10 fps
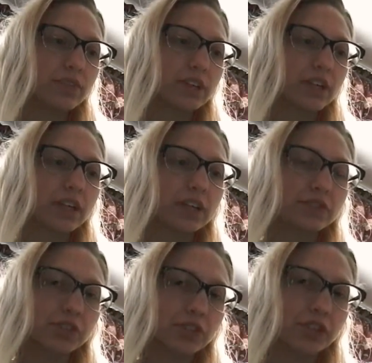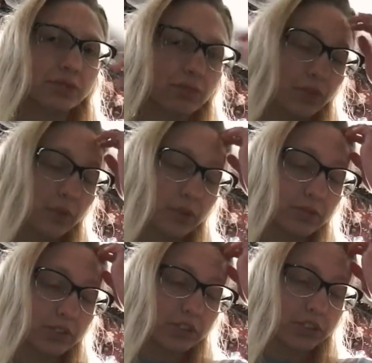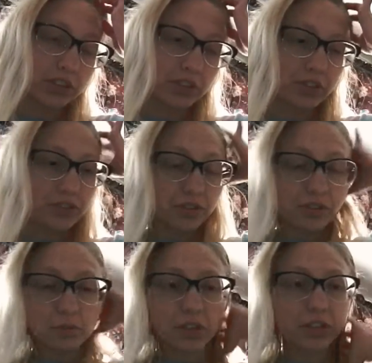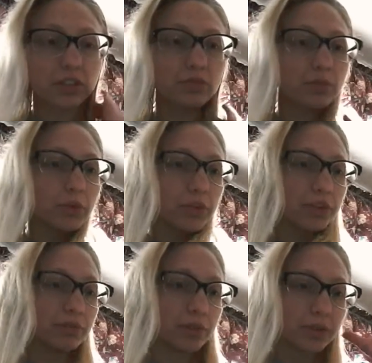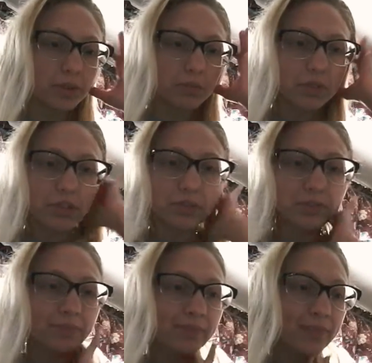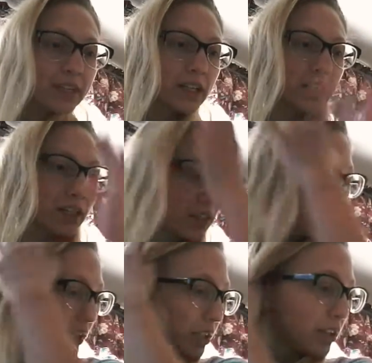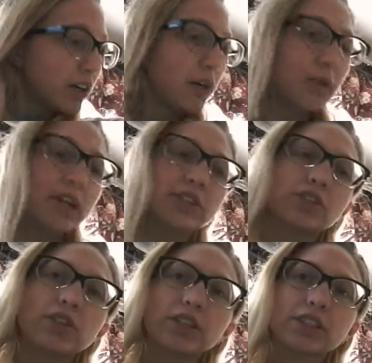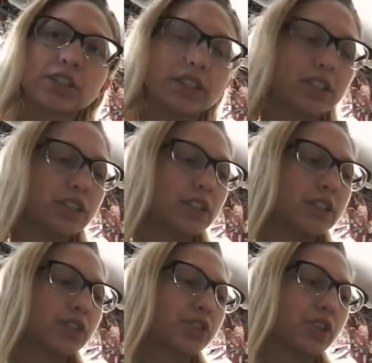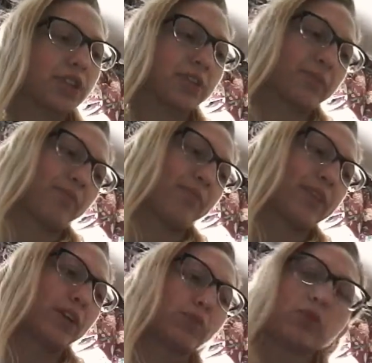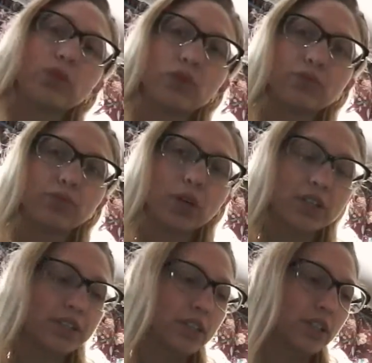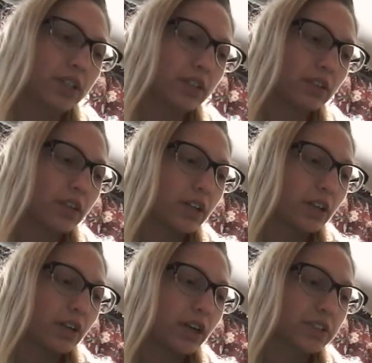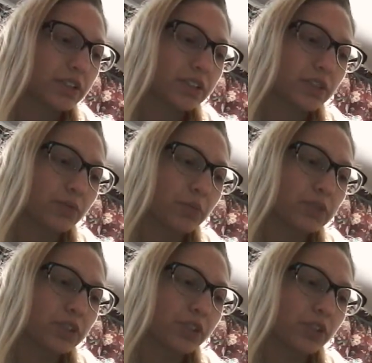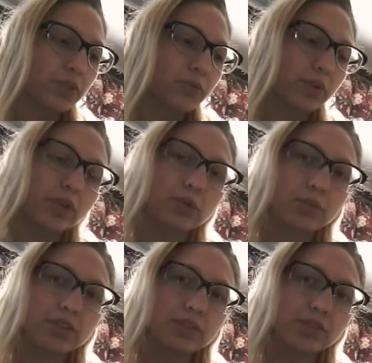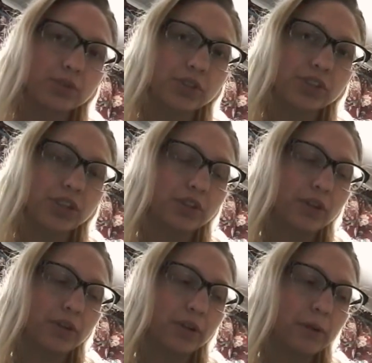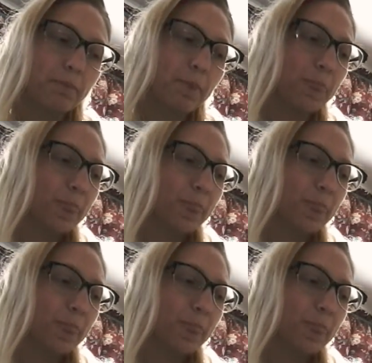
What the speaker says: then they just got to throw this in here too to make it even more difficult. But alright, so let's get into this. Rule 14, content of a petition for a writ of certiorari.